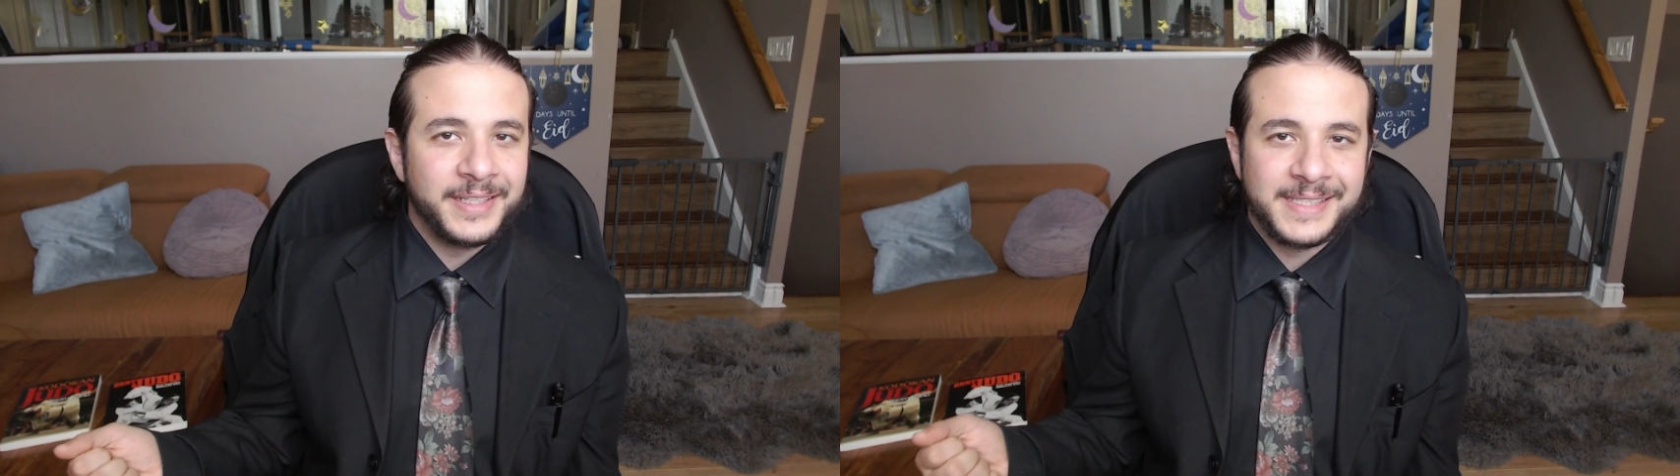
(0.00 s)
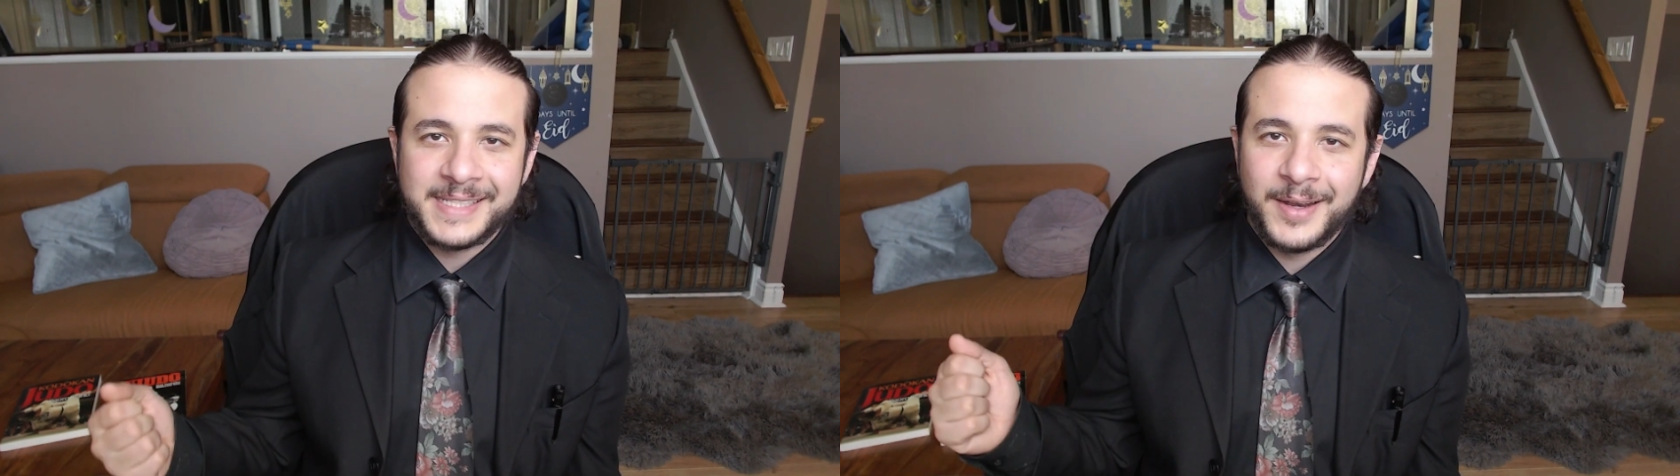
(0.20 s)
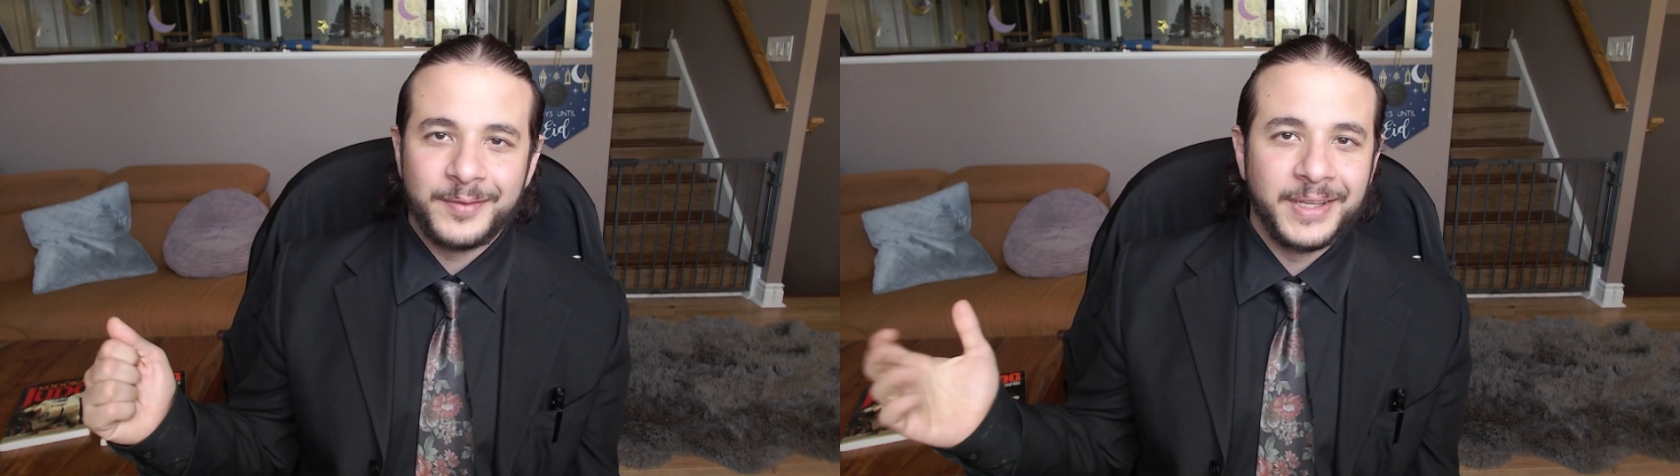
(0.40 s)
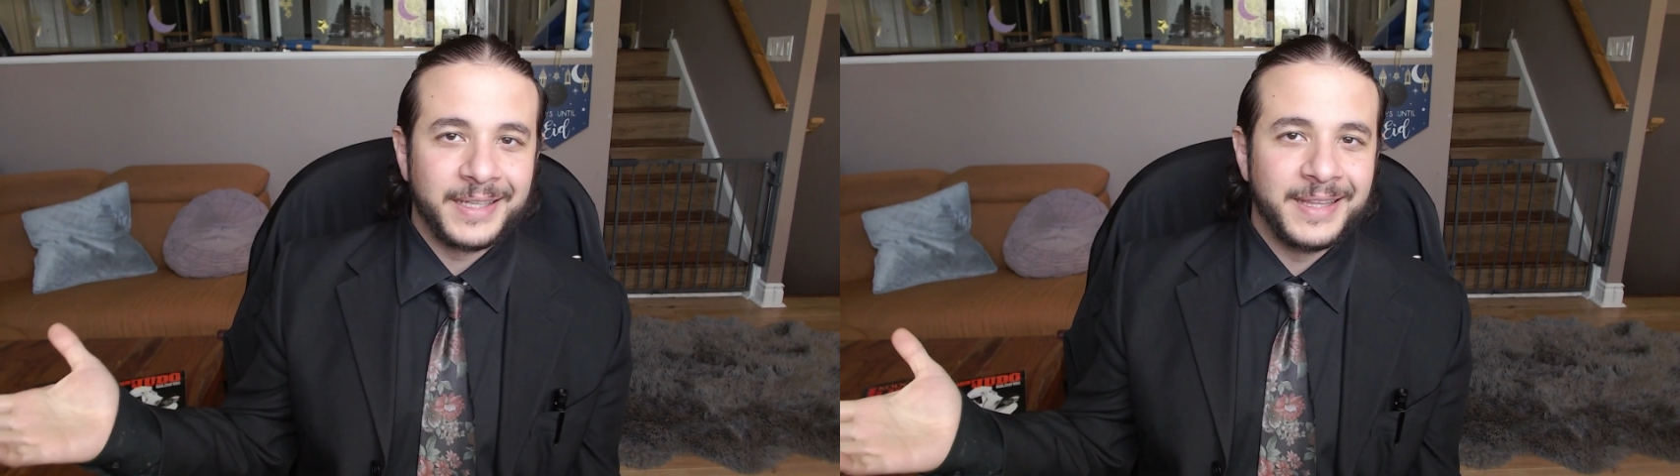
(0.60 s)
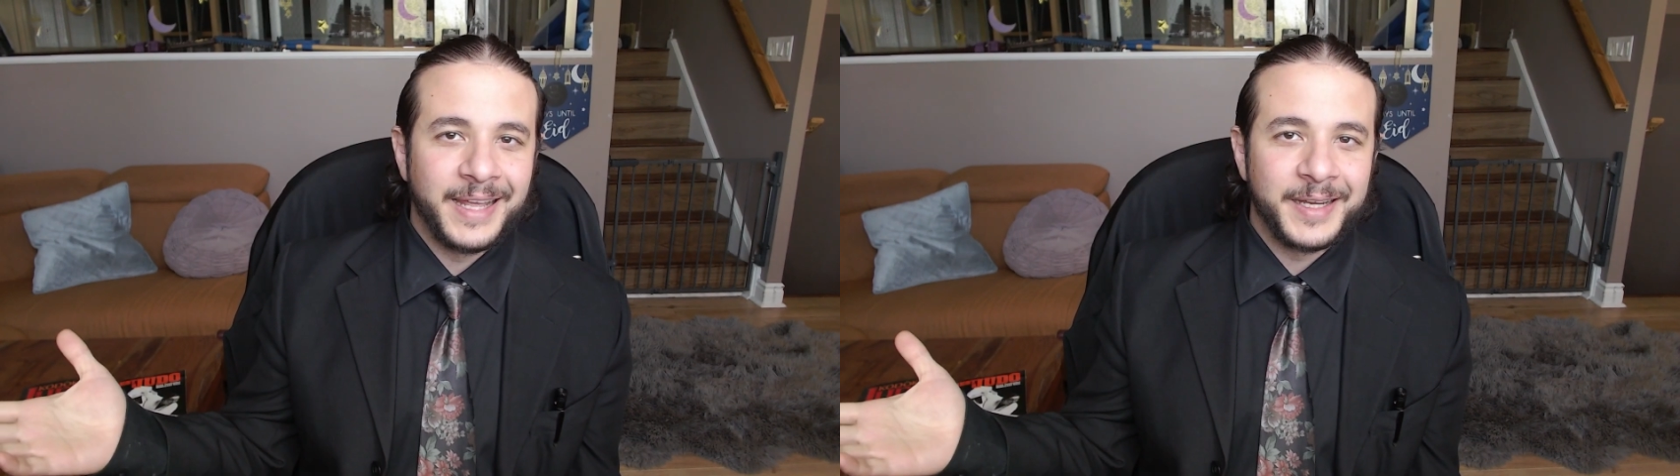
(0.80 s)
instead of
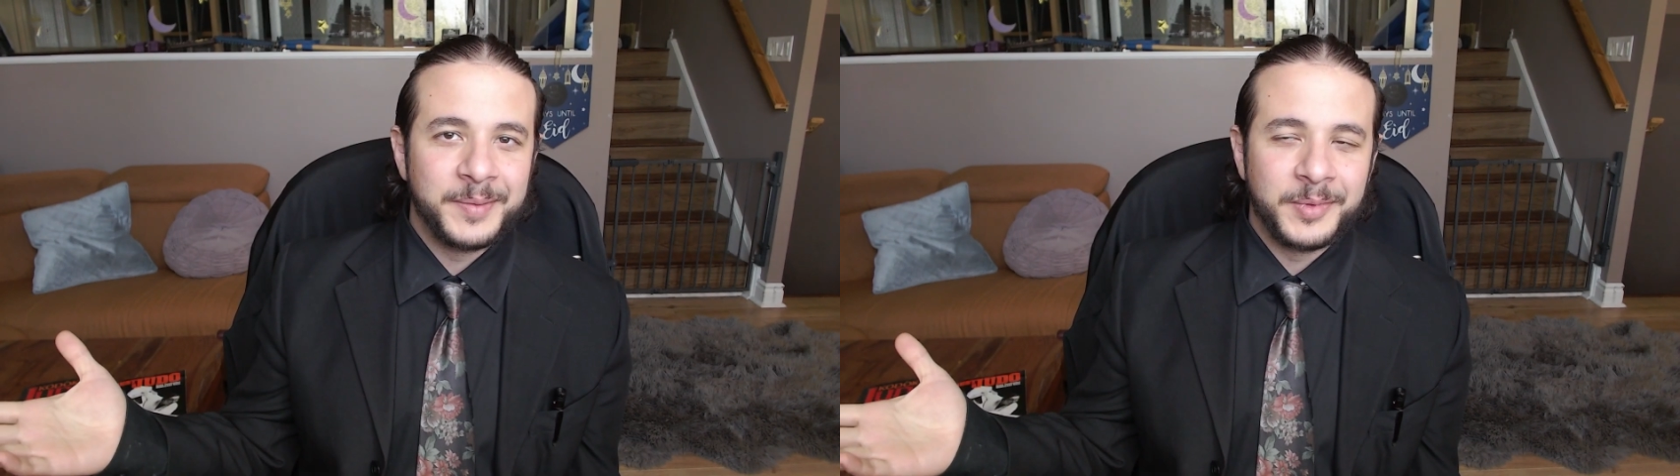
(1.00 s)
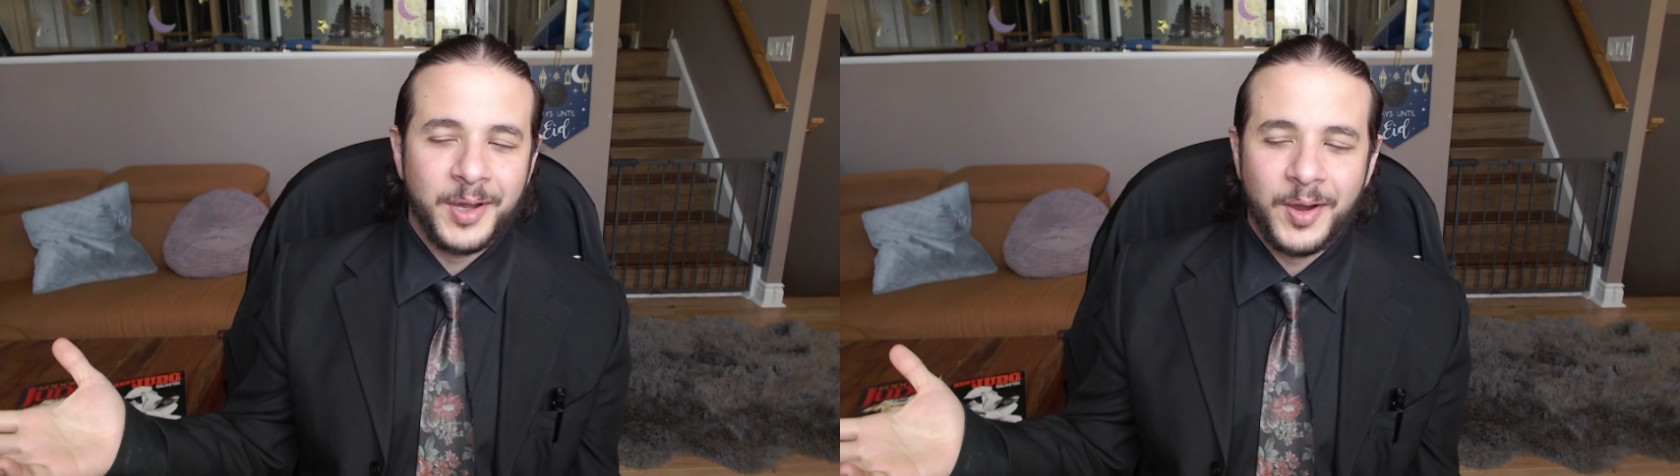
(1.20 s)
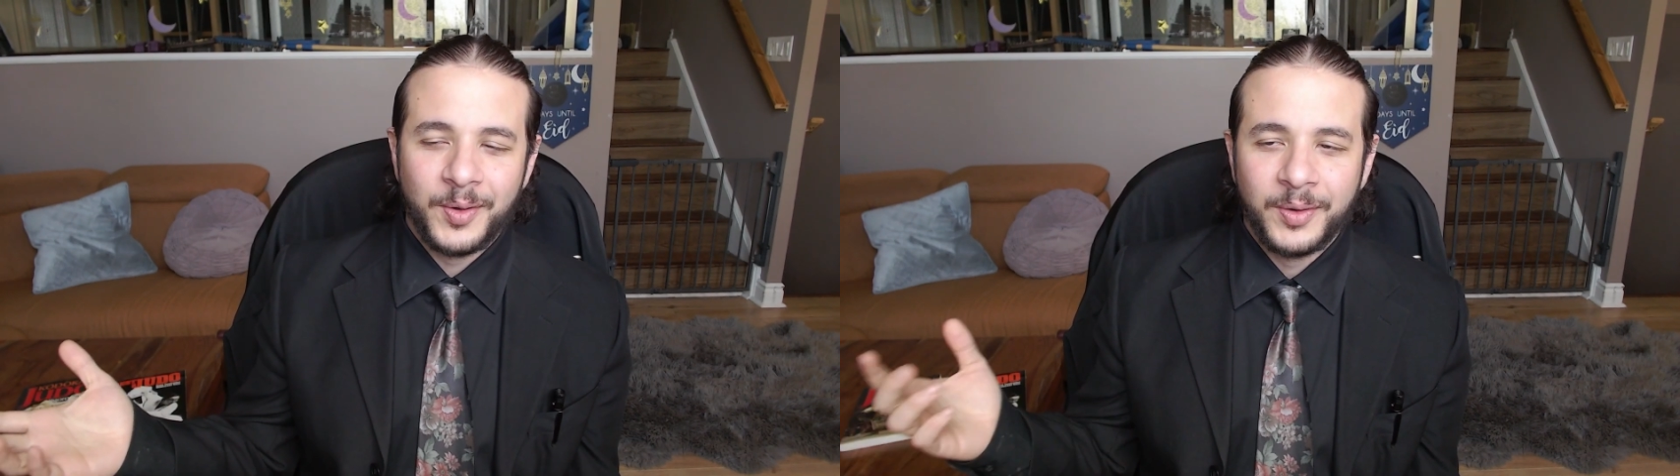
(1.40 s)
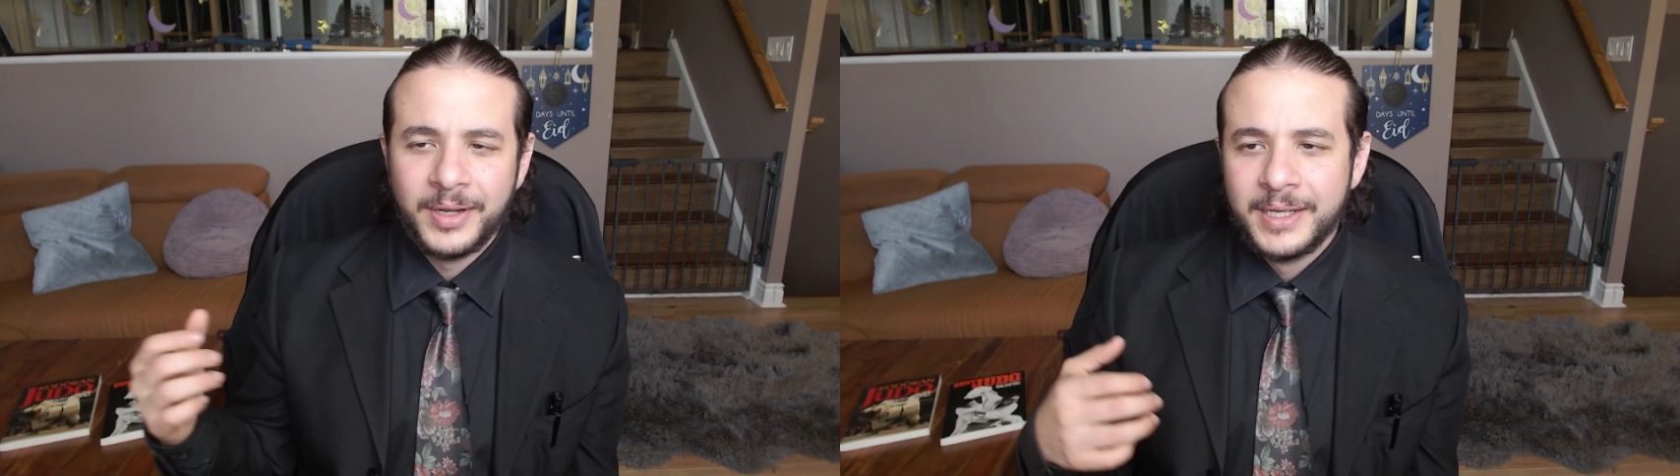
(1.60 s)
like letting him go.